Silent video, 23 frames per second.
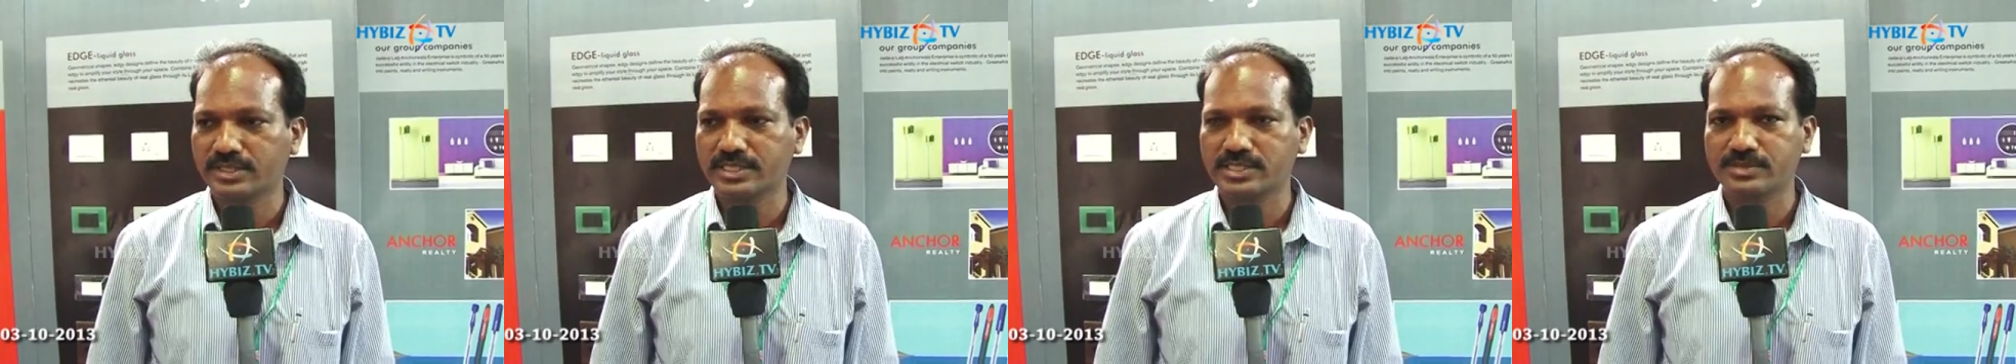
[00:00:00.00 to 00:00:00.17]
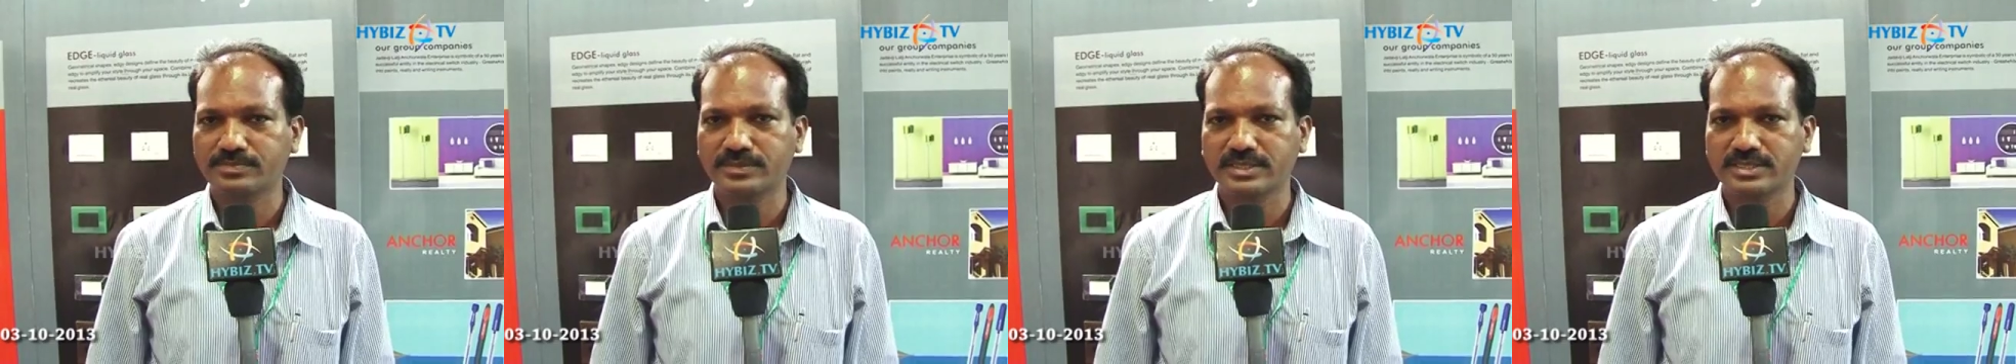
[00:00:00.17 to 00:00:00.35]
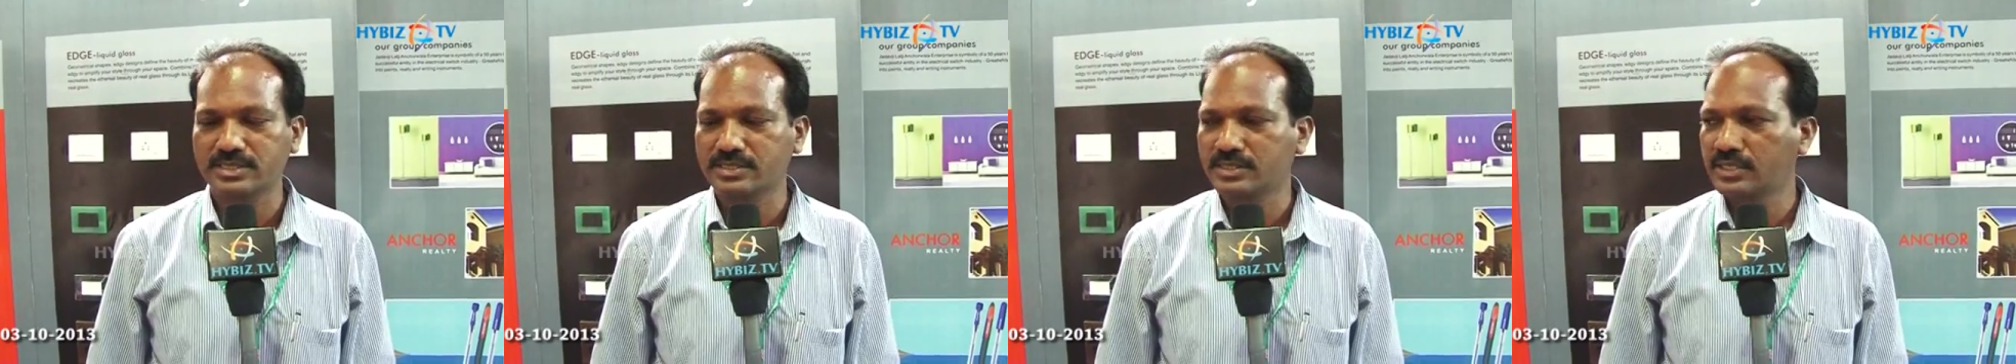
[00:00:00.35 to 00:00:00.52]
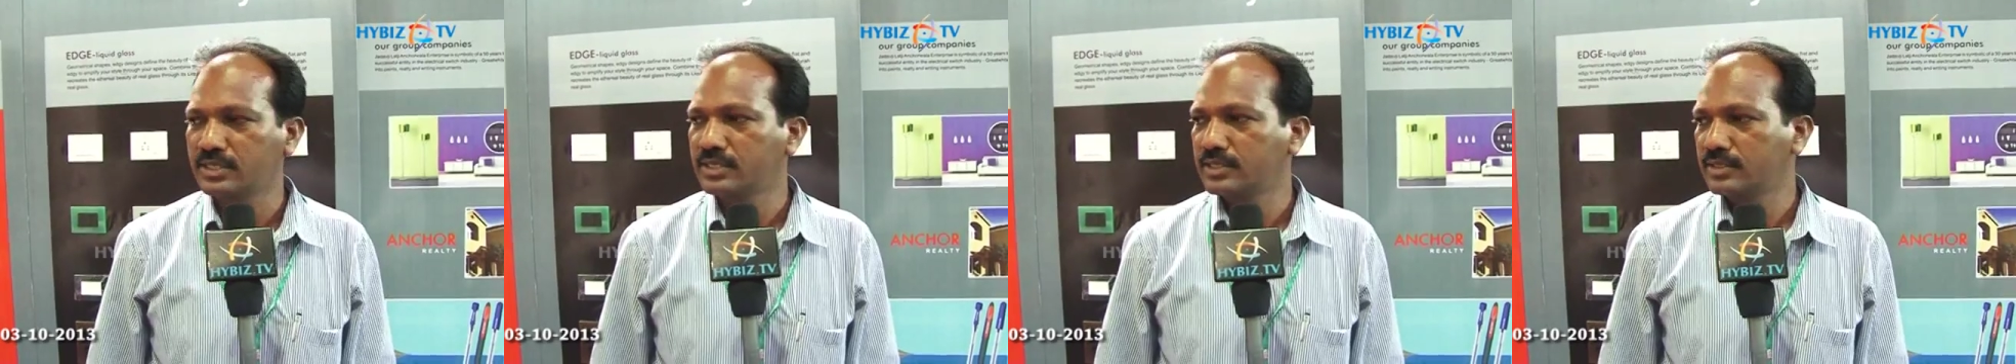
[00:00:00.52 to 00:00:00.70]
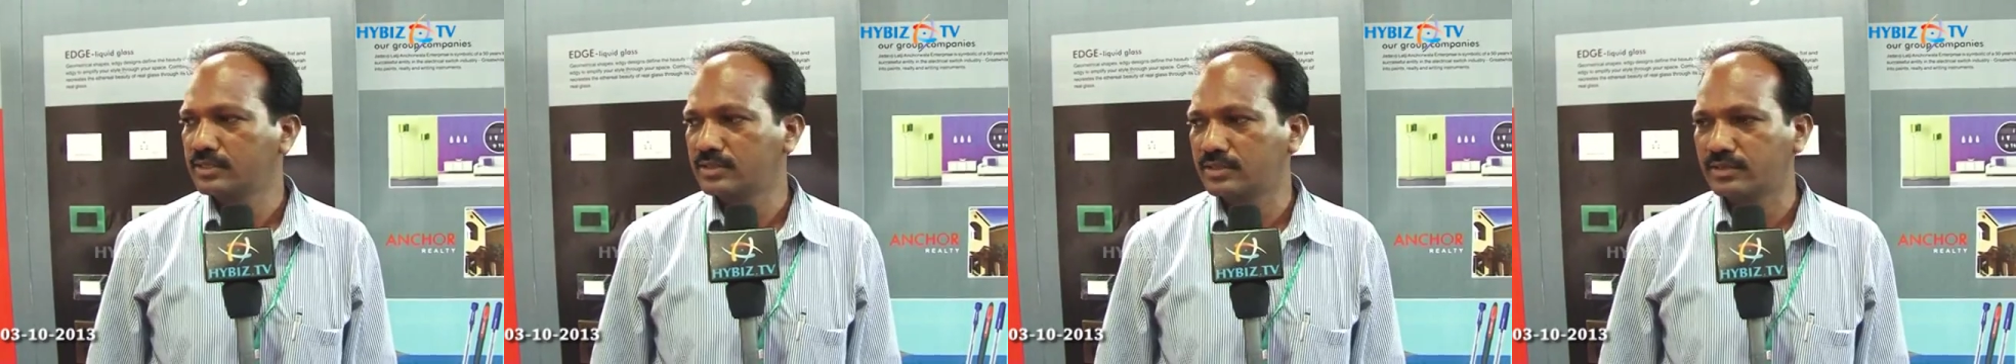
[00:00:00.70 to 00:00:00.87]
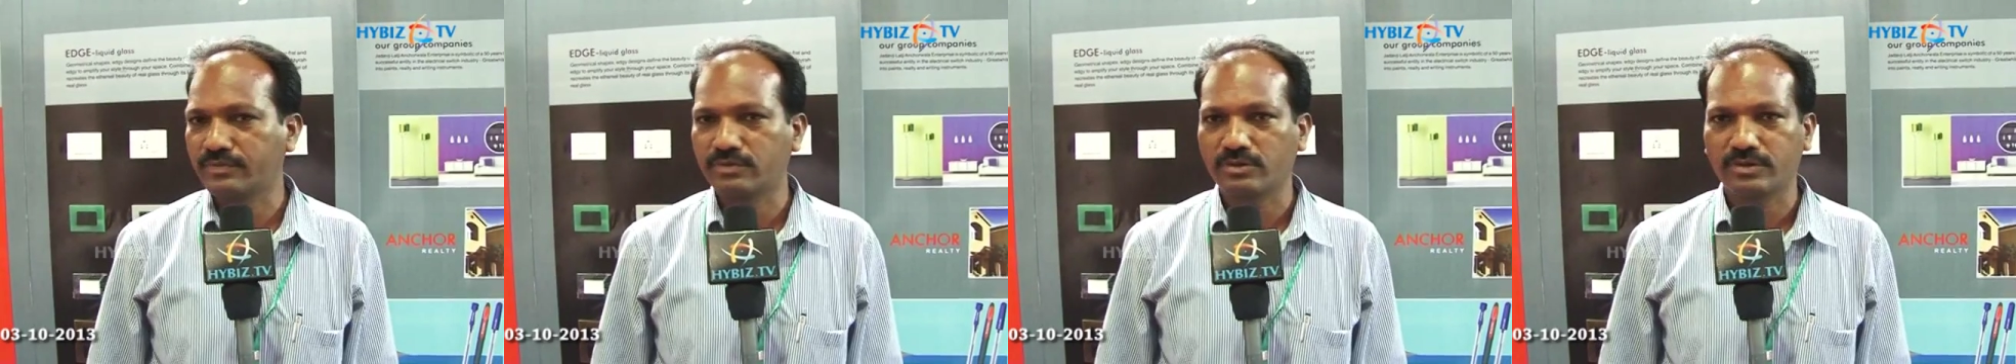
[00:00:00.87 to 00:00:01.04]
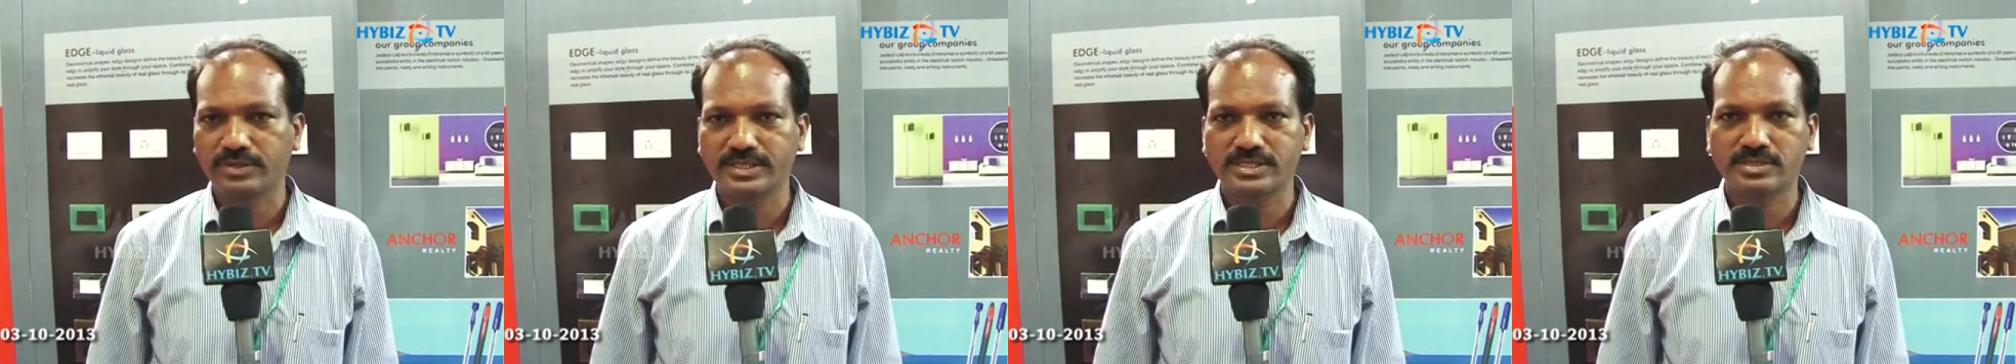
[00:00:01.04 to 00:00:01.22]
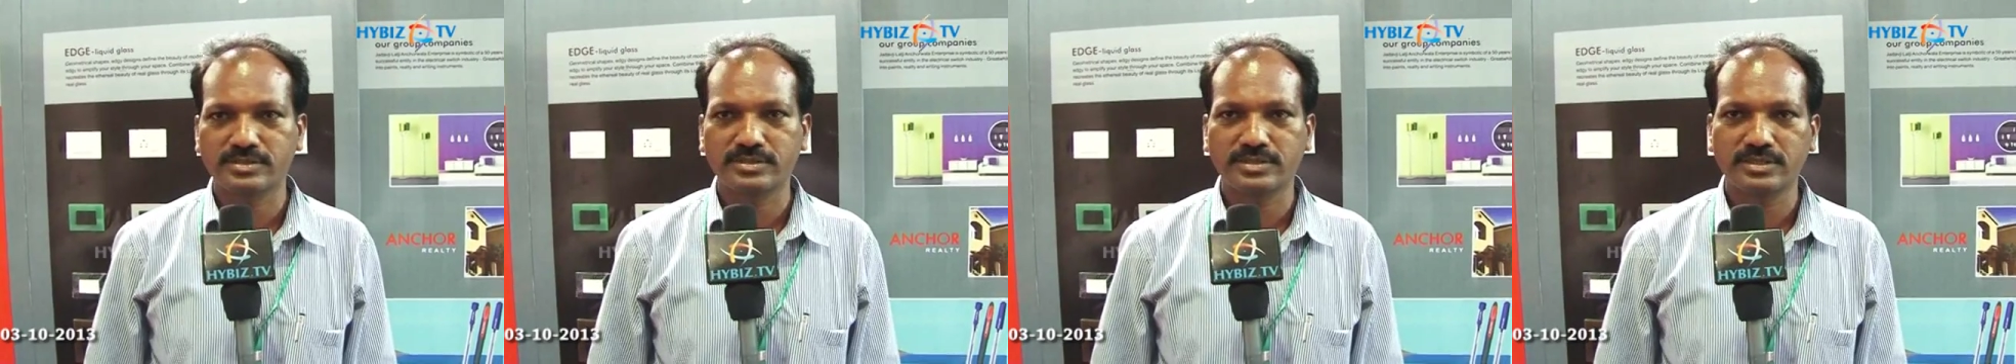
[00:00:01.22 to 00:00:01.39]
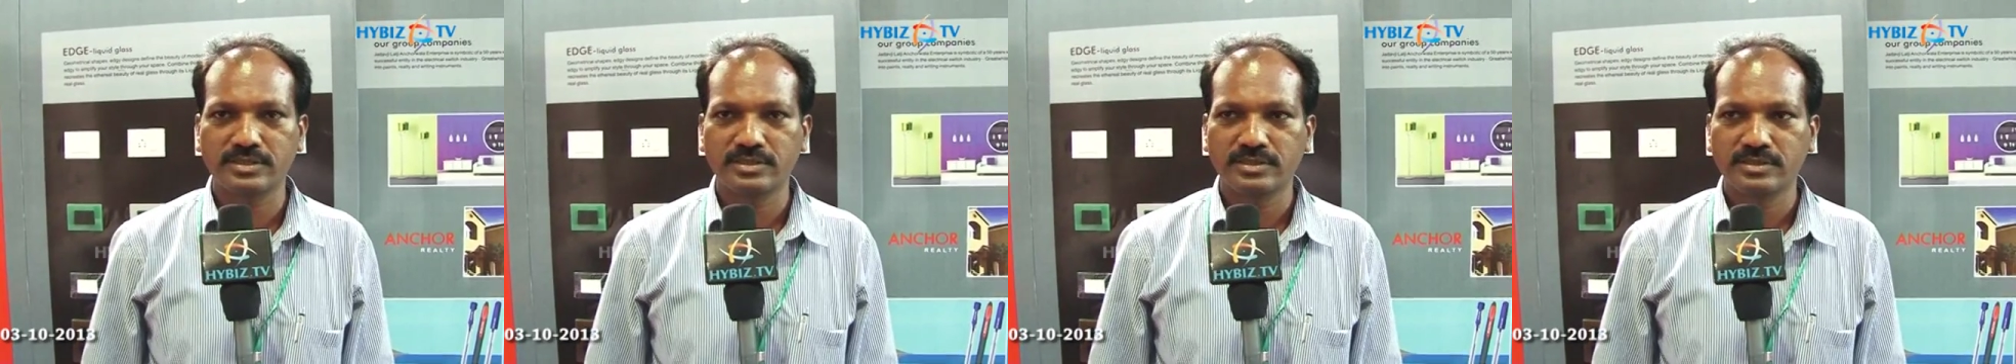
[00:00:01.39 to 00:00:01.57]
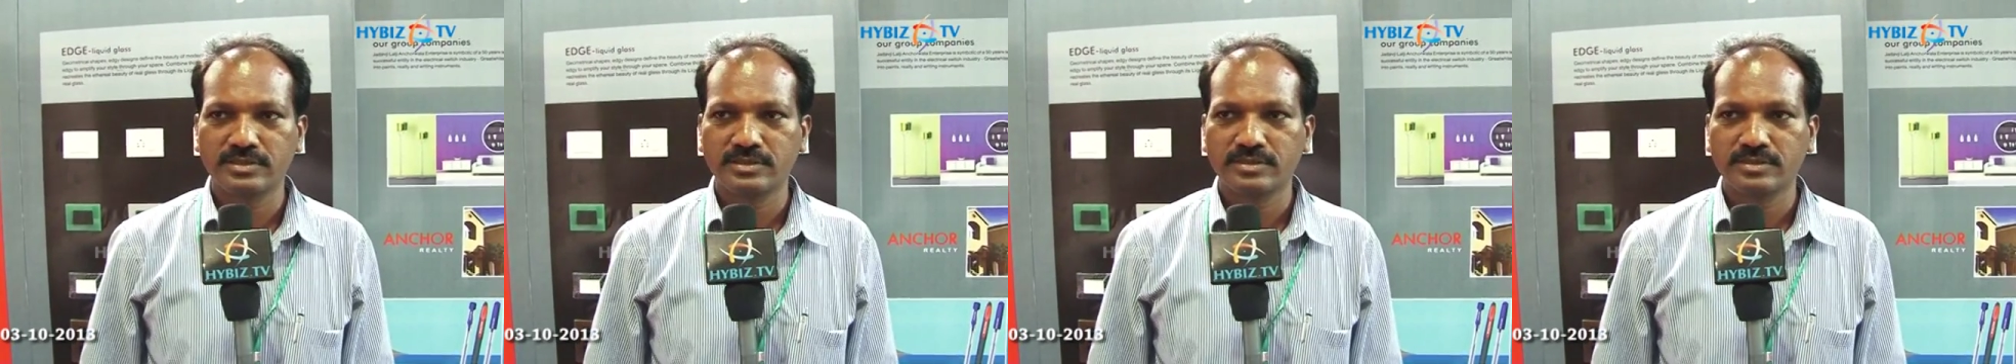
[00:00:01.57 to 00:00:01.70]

response. The flow is good.